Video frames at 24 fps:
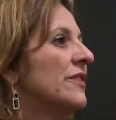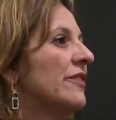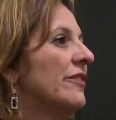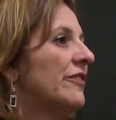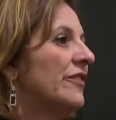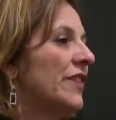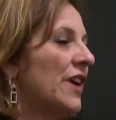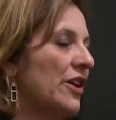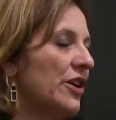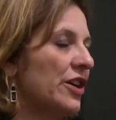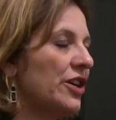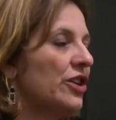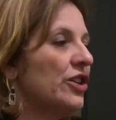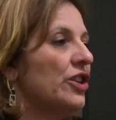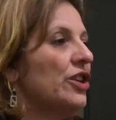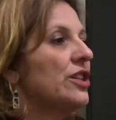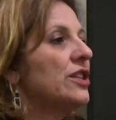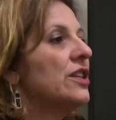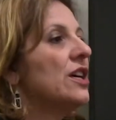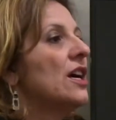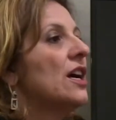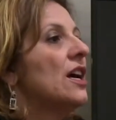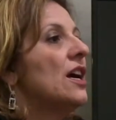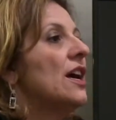Very
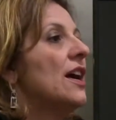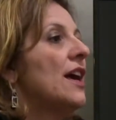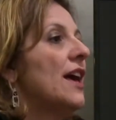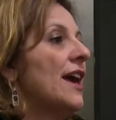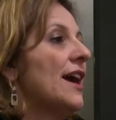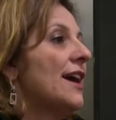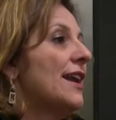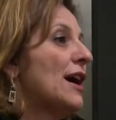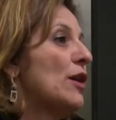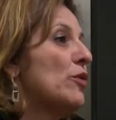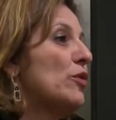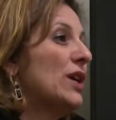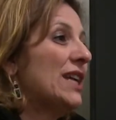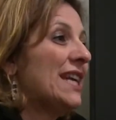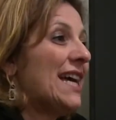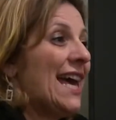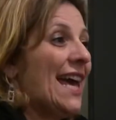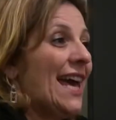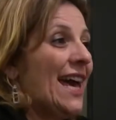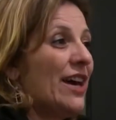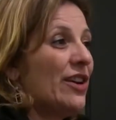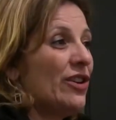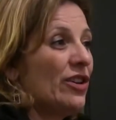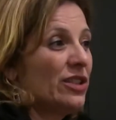good. And I want to
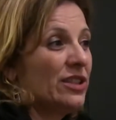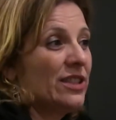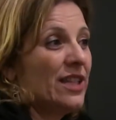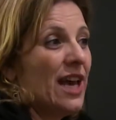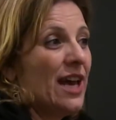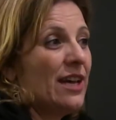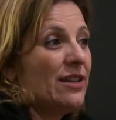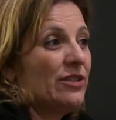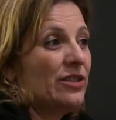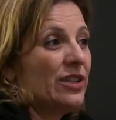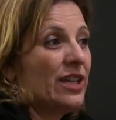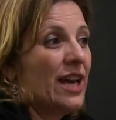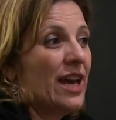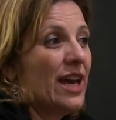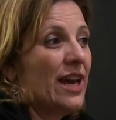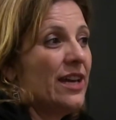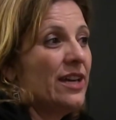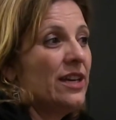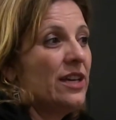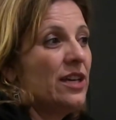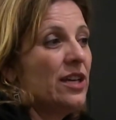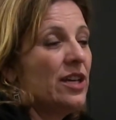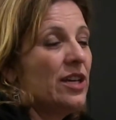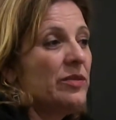add on that,
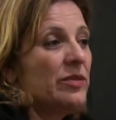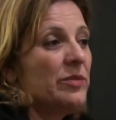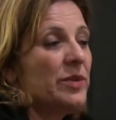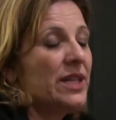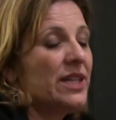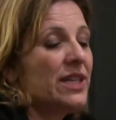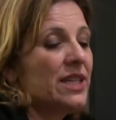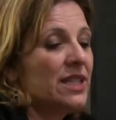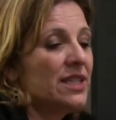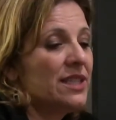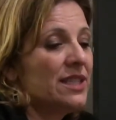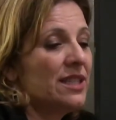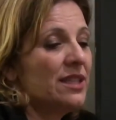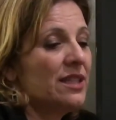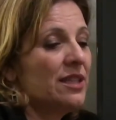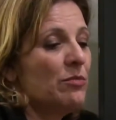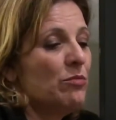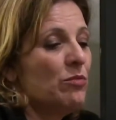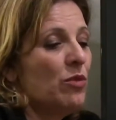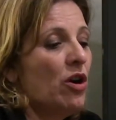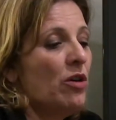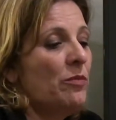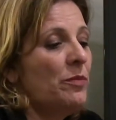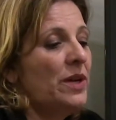okay? Because in the
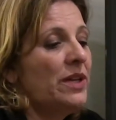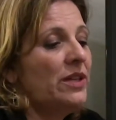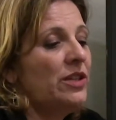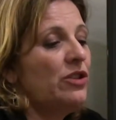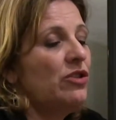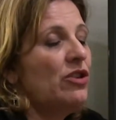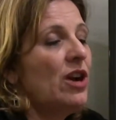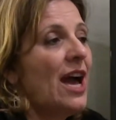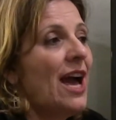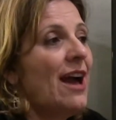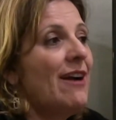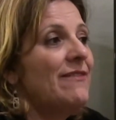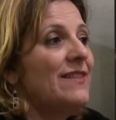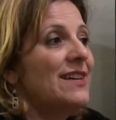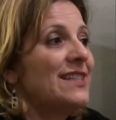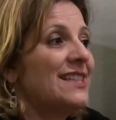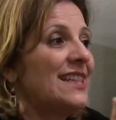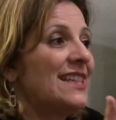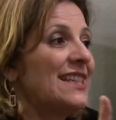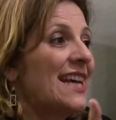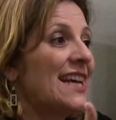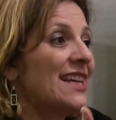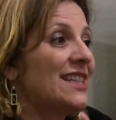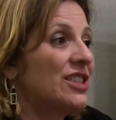moment you have as
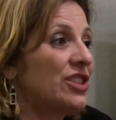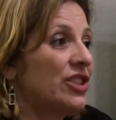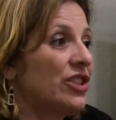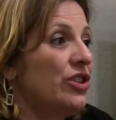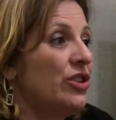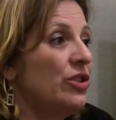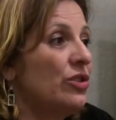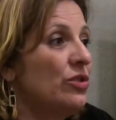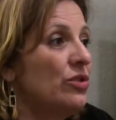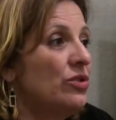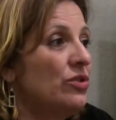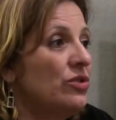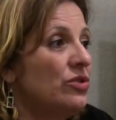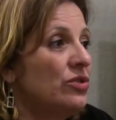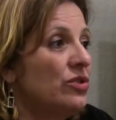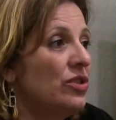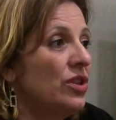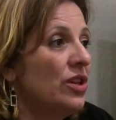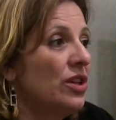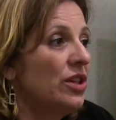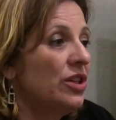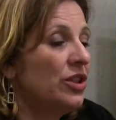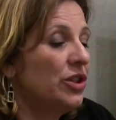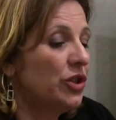an excuse,
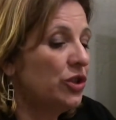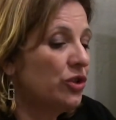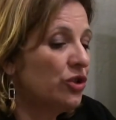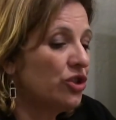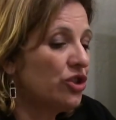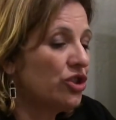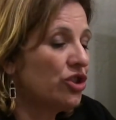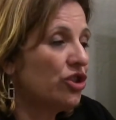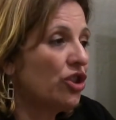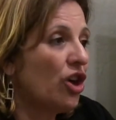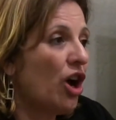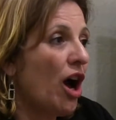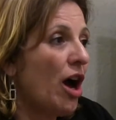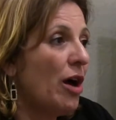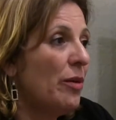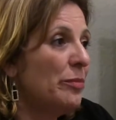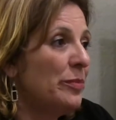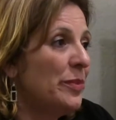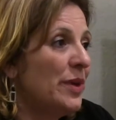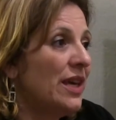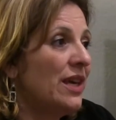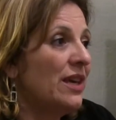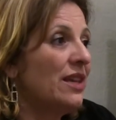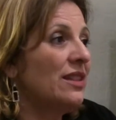you stop
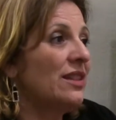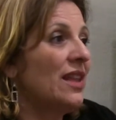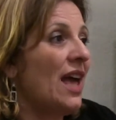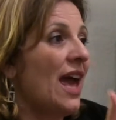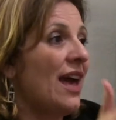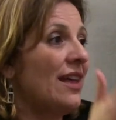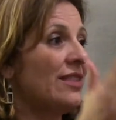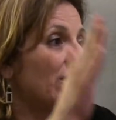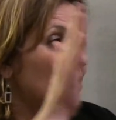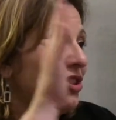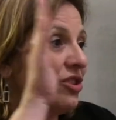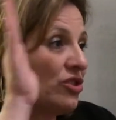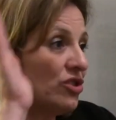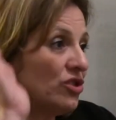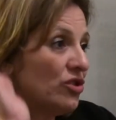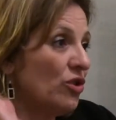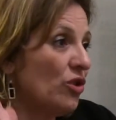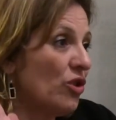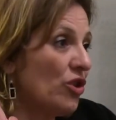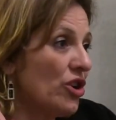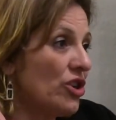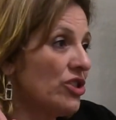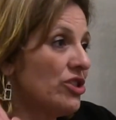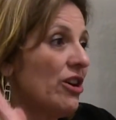being at the
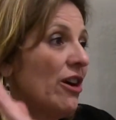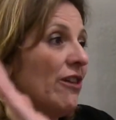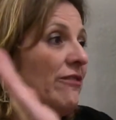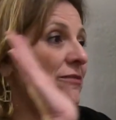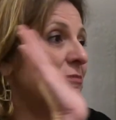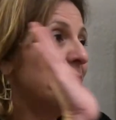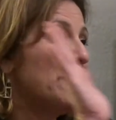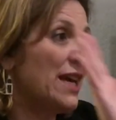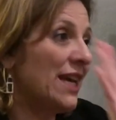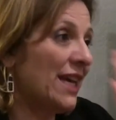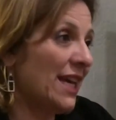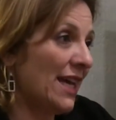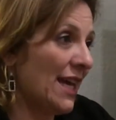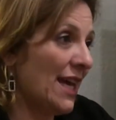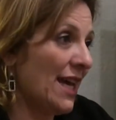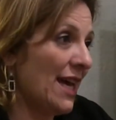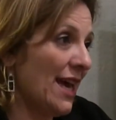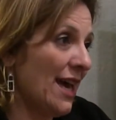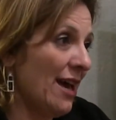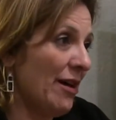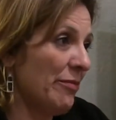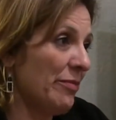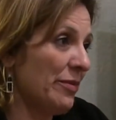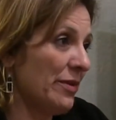source of making it
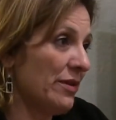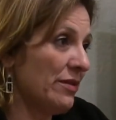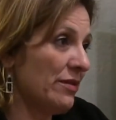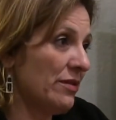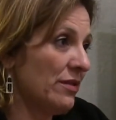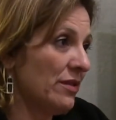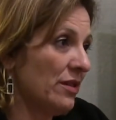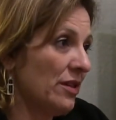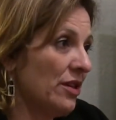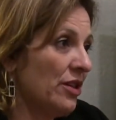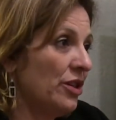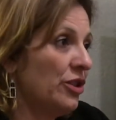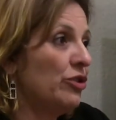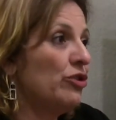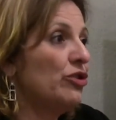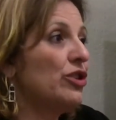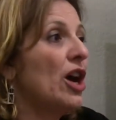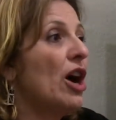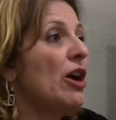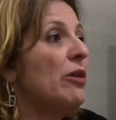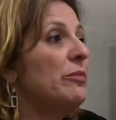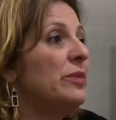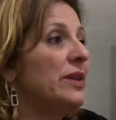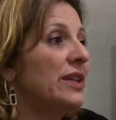happen. You're
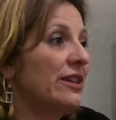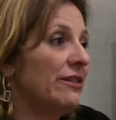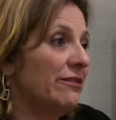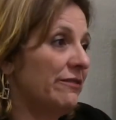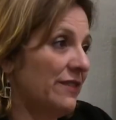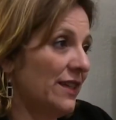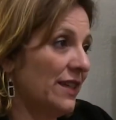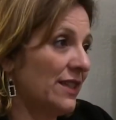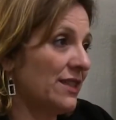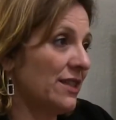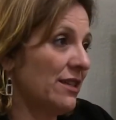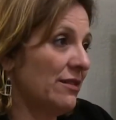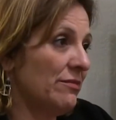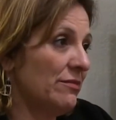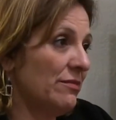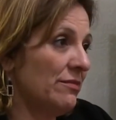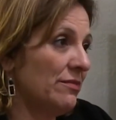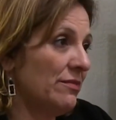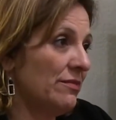now being a victim,